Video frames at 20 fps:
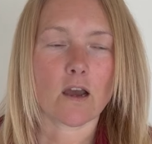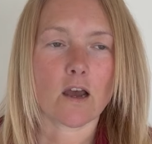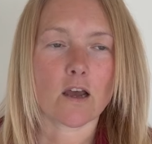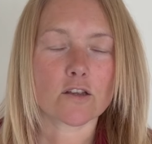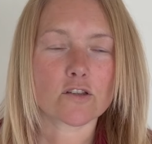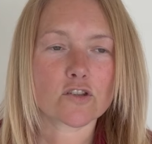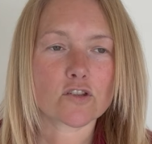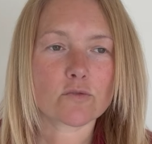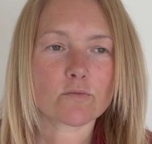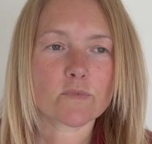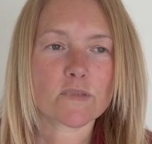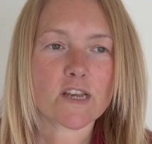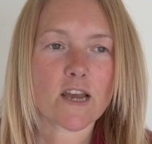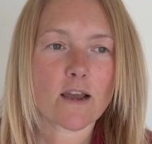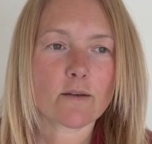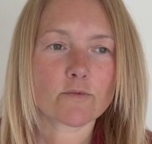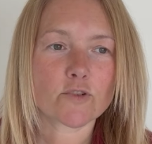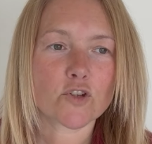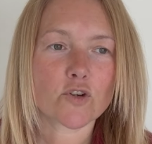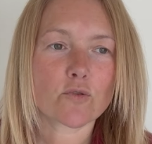And
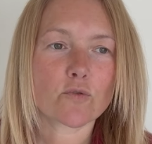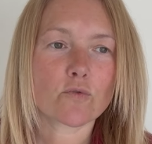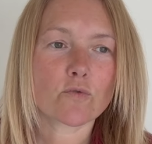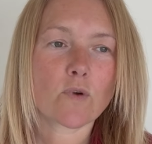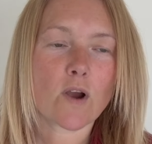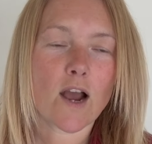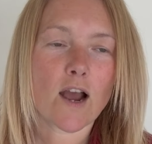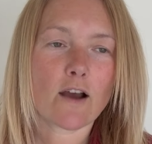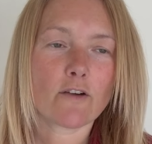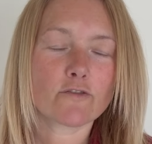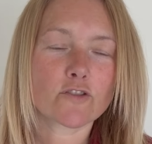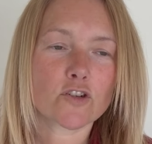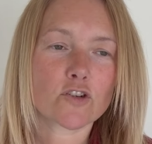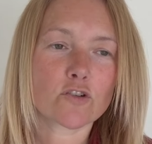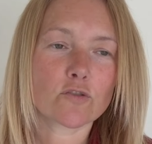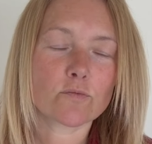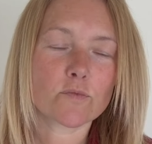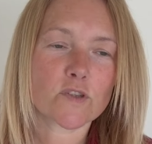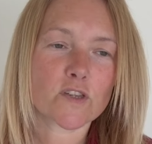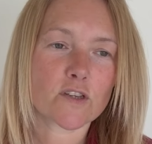sometimes you have to
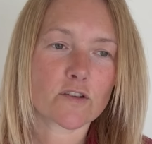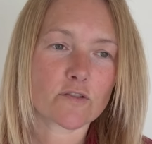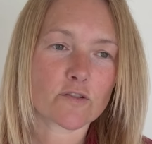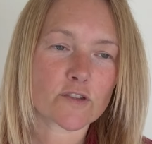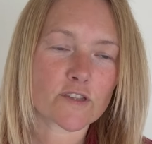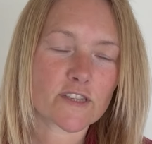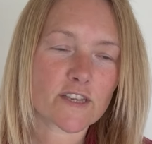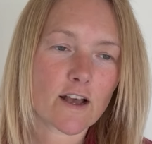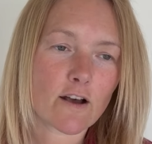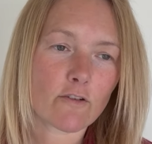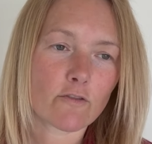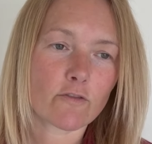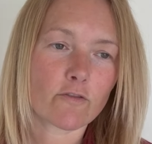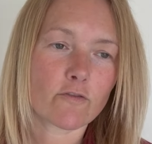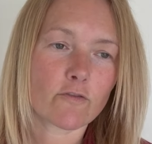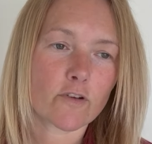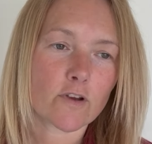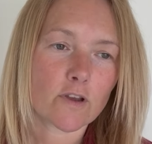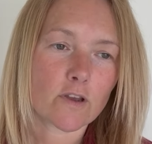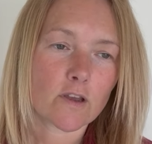come to
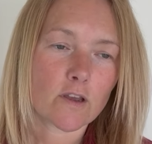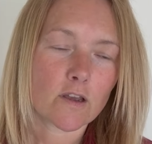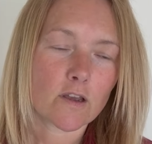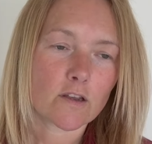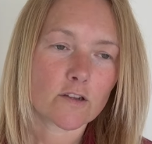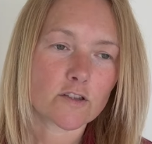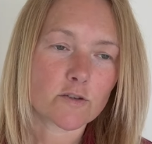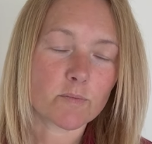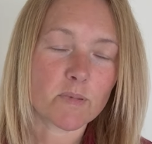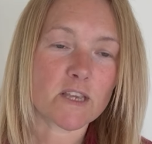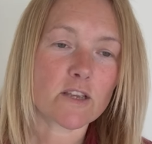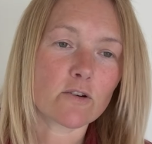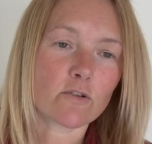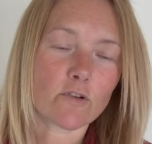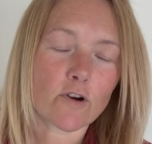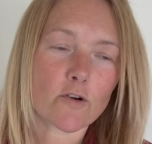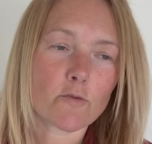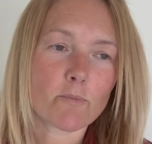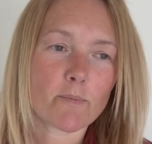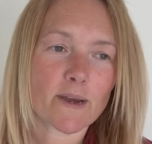yourself to be
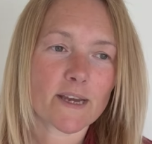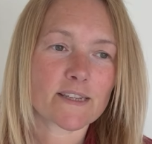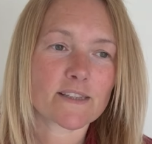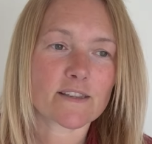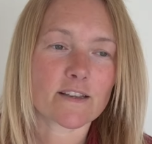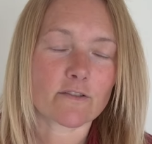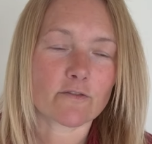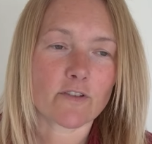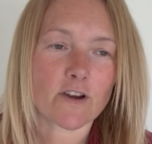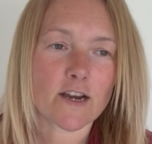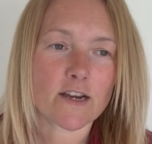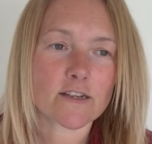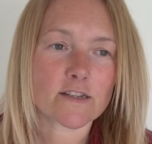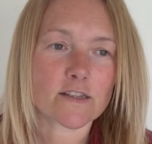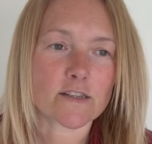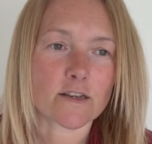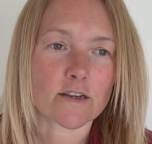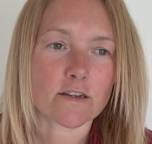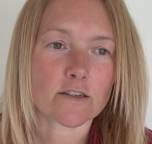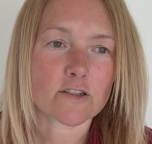your own best
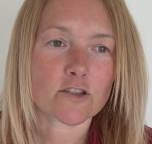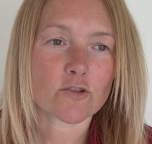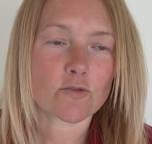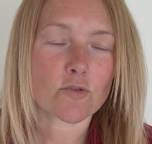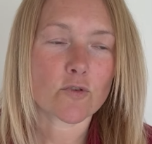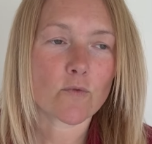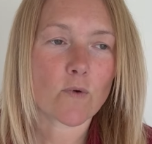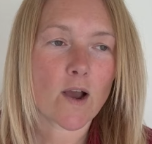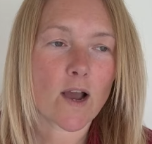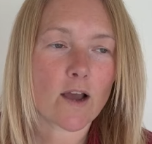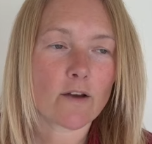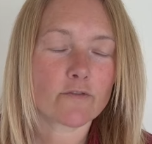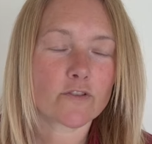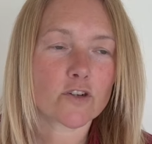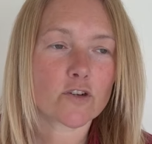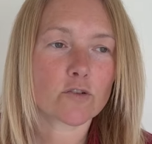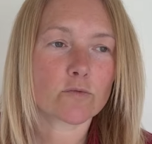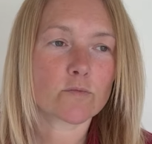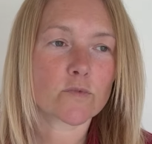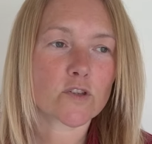advisor. So you have
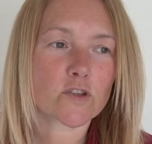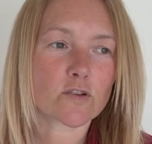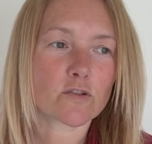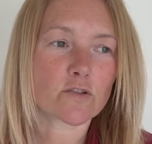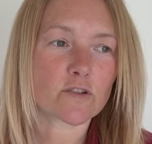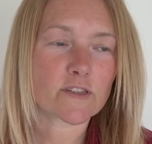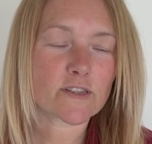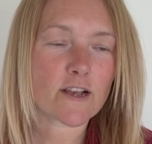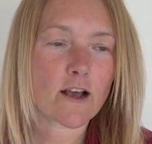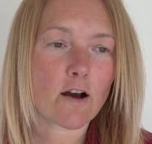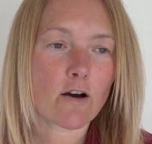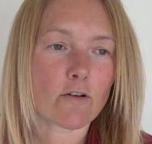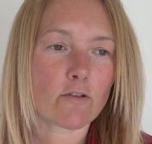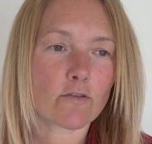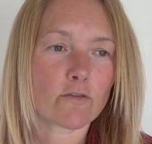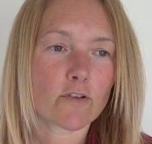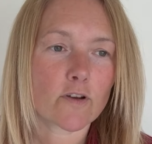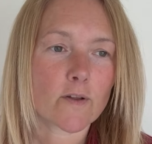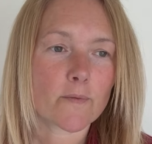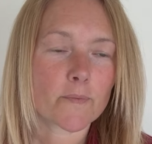to come to
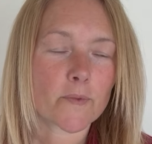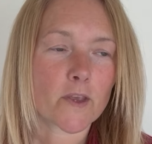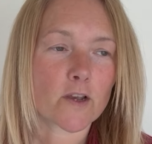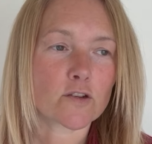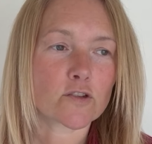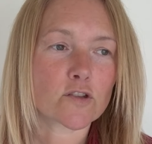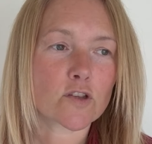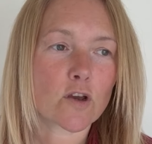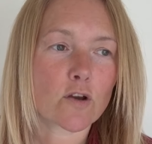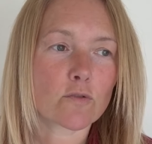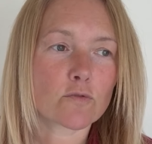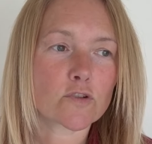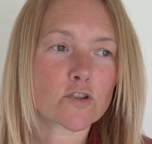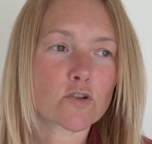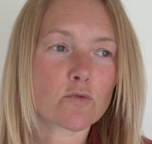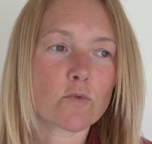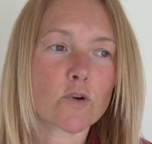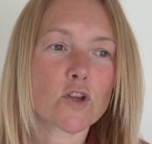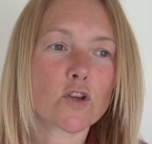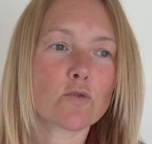yourself as though
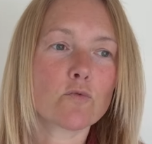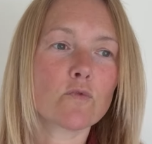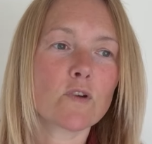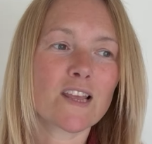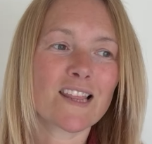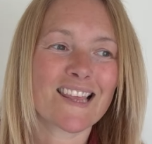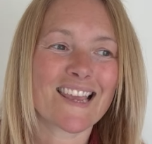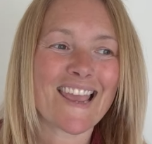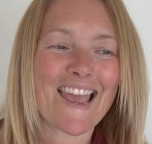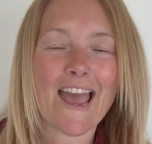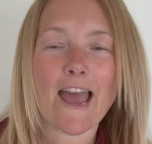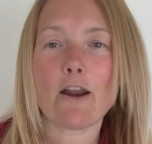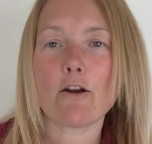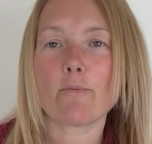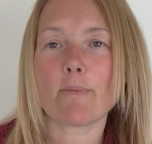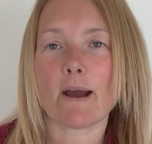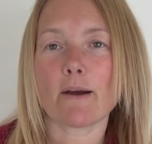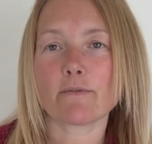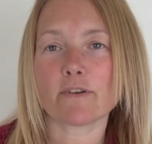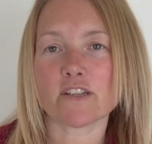someone you really care
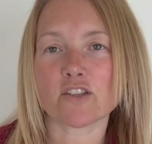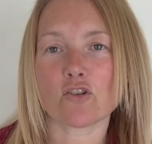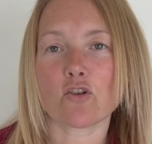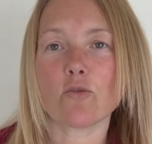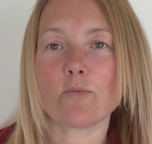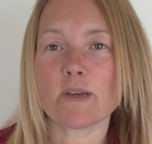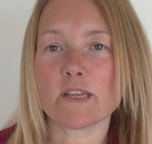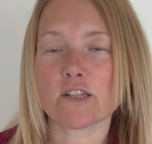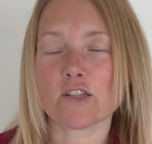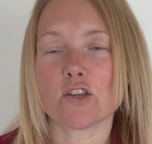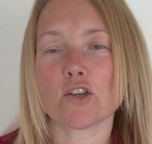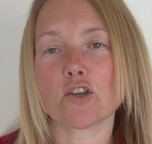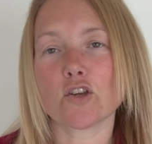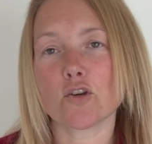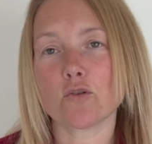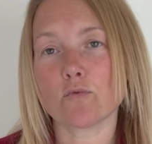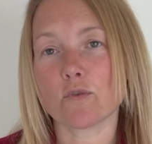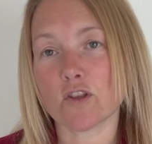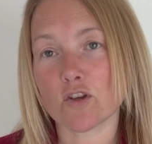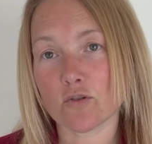about is coming to
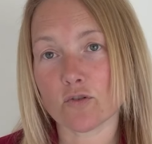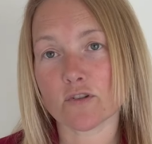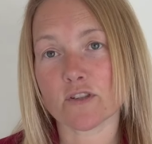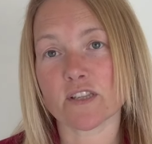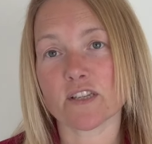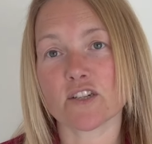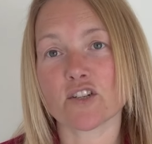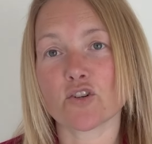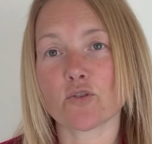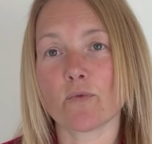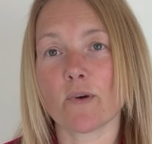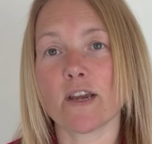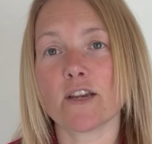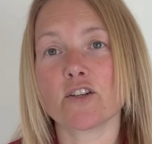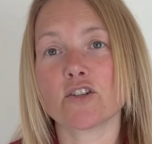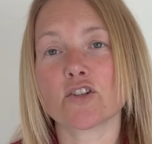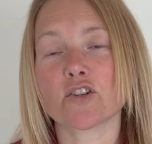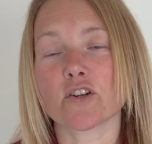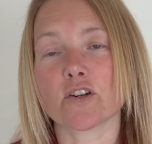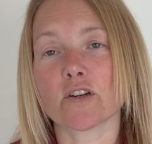you with your
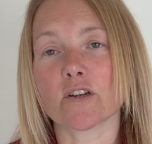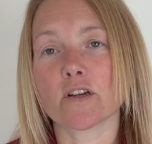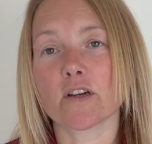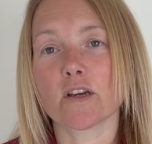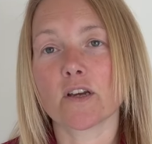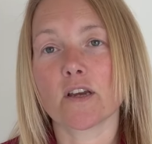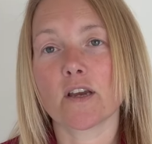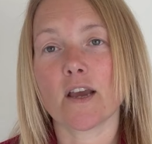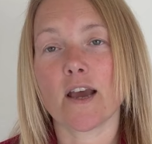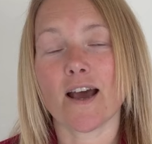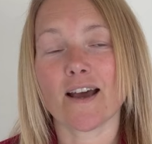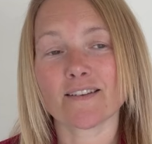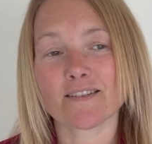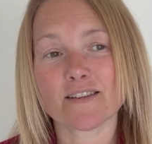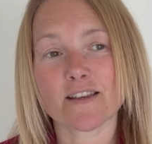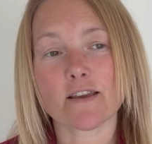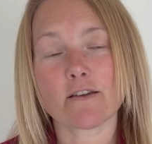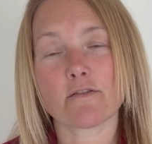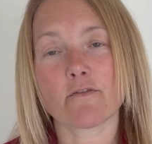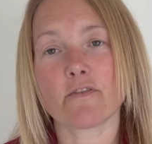situation,
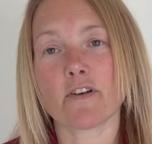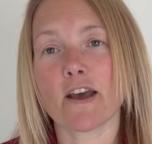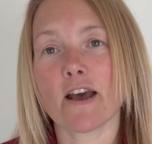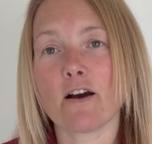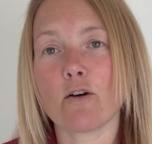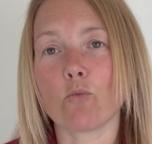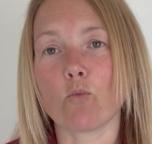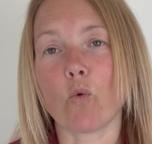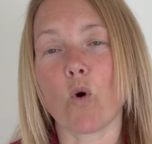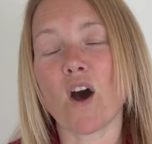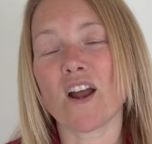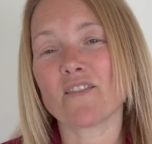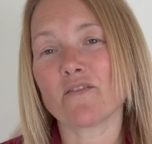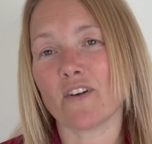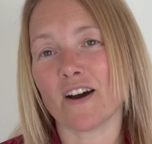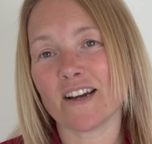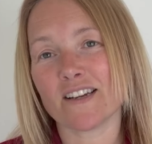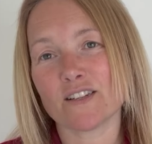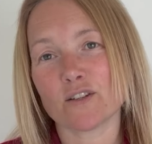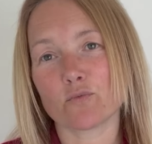asking for help. What
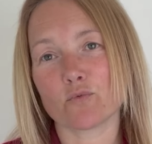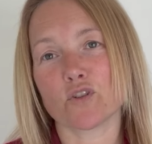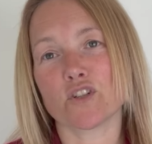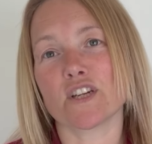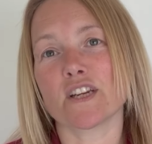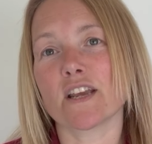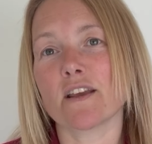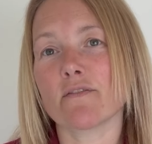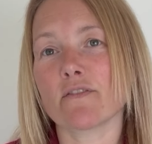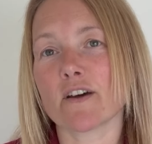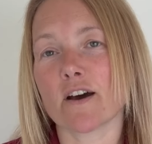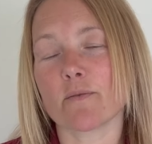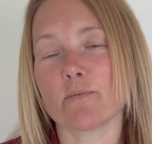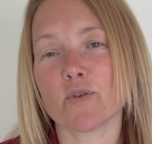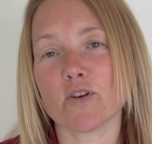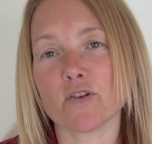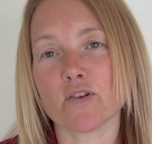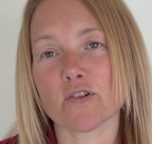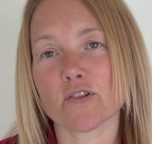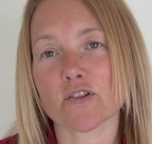advice would you give that
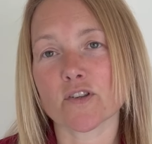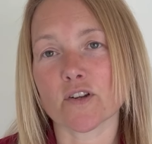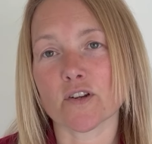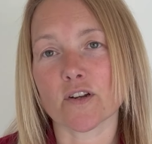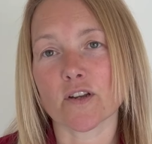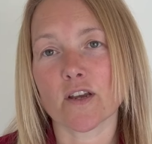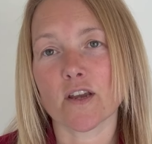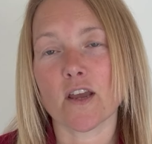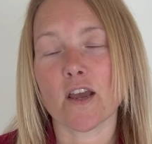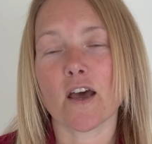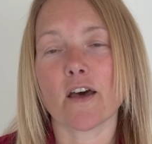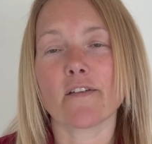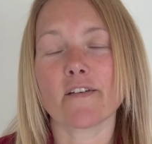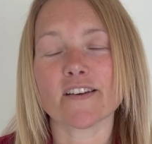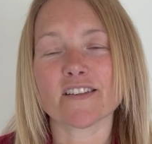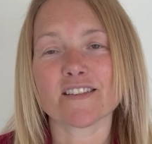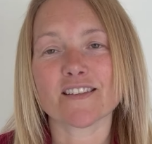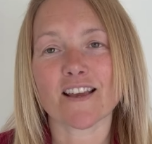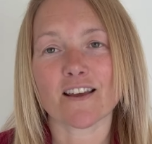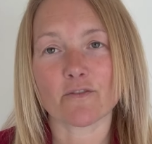person? And
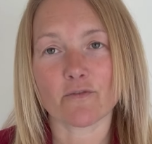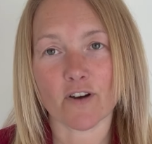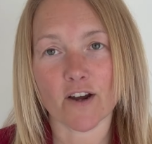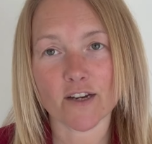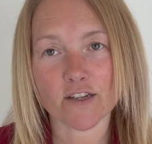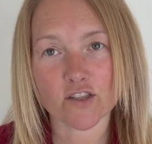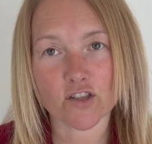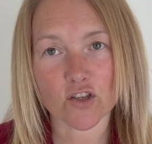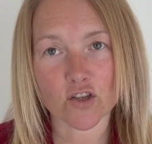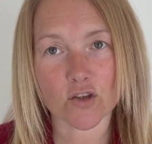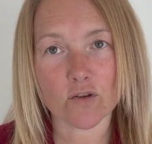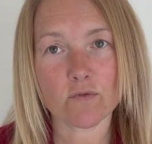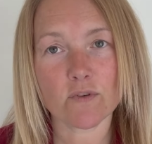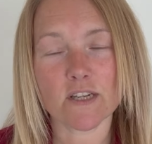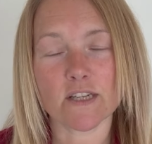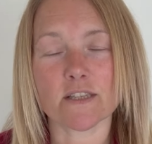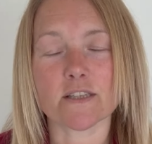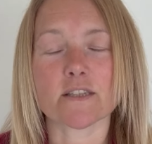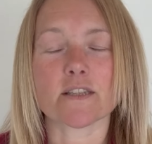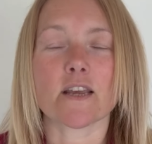that's the advice that you
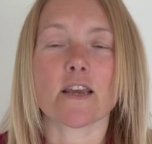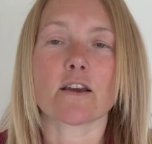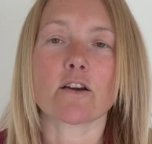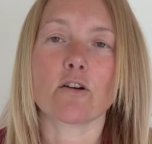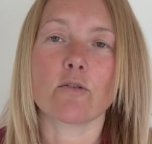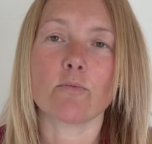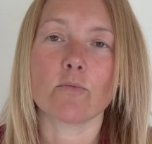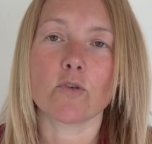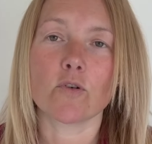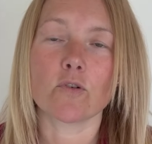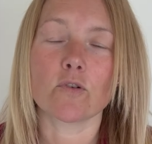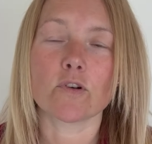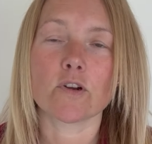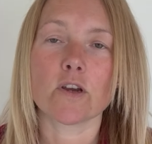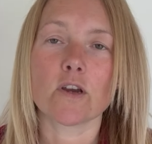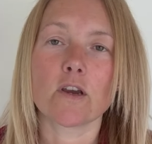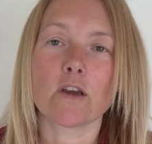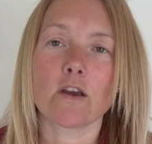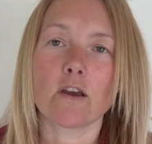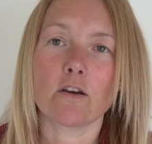need to take on board
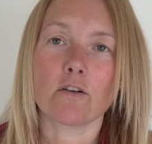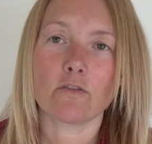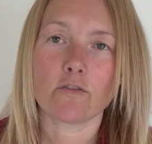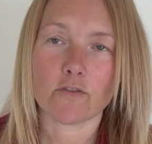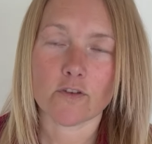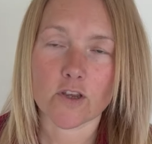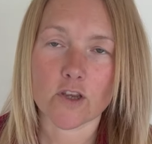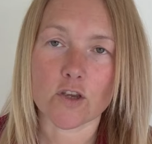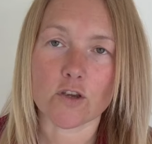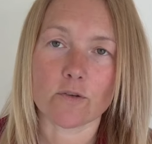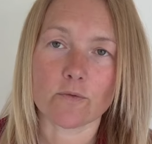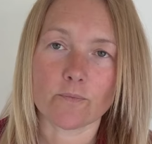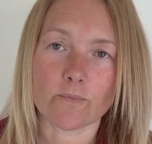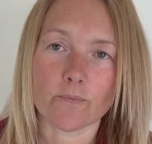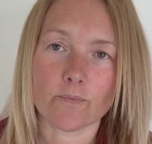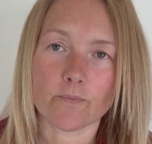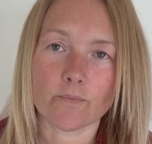for you.